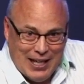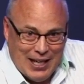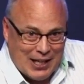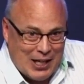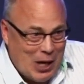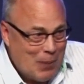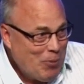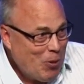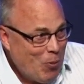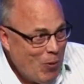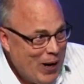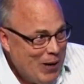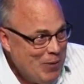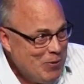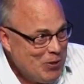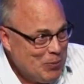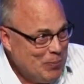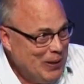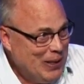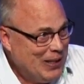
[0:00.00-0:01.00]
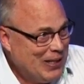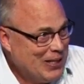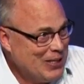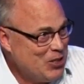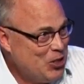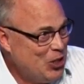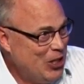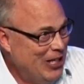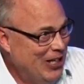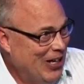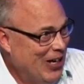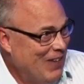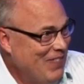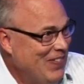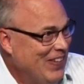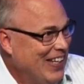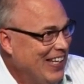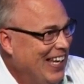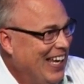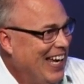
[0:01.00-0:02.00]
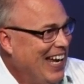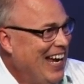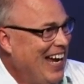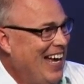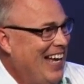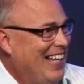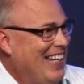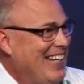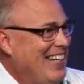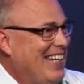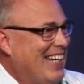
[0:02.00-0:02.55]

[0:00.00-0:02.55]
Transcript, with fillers: "Come away with me, Kachina," and.